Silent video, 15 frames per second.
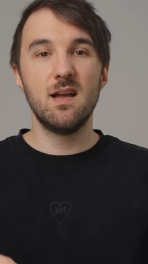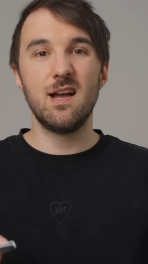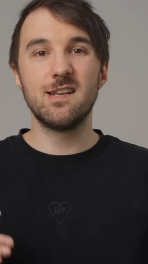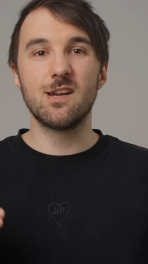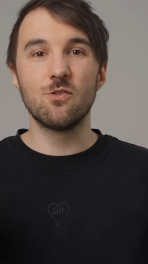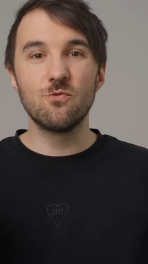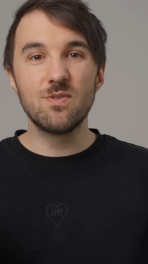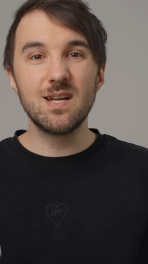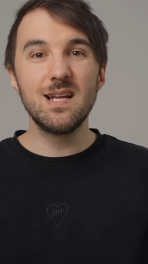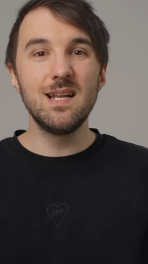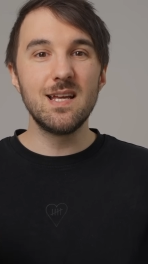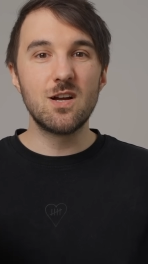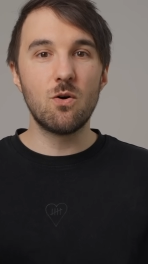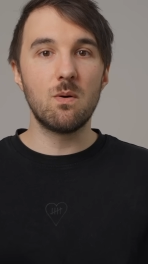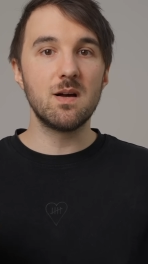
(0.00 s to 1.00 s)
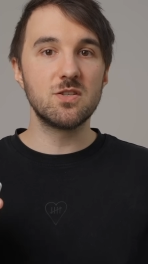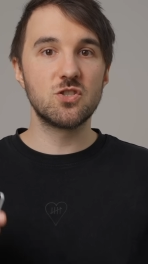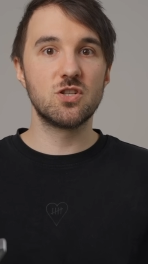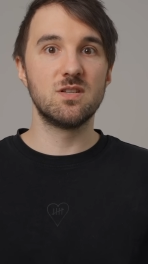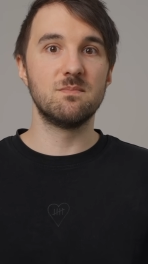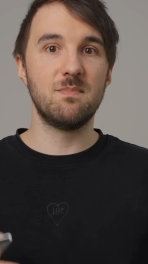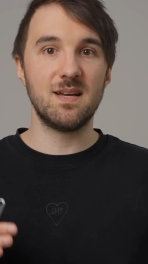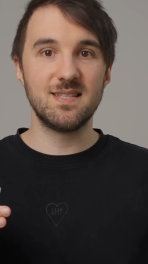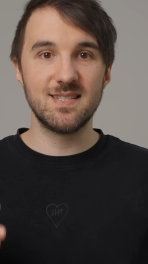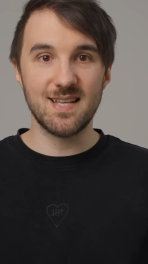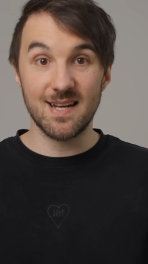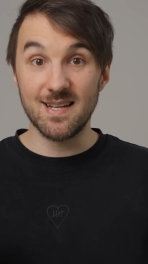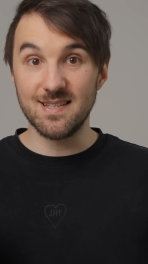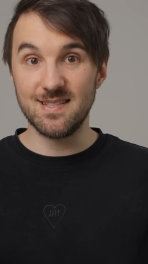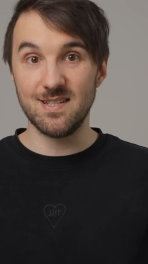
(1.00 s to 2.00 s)
and I really questioned my
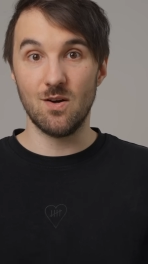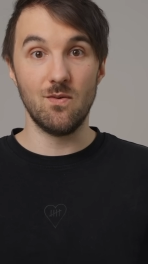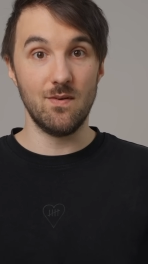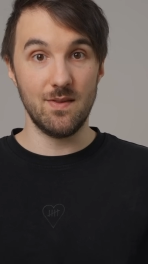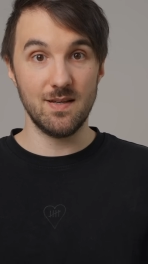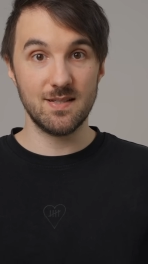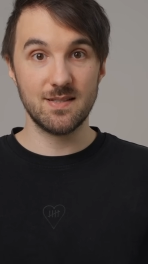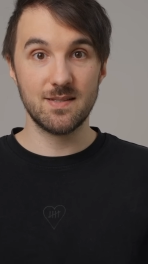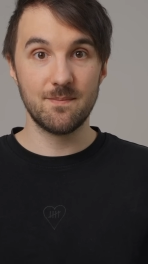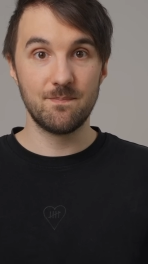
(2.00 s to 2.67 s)
sanity over this.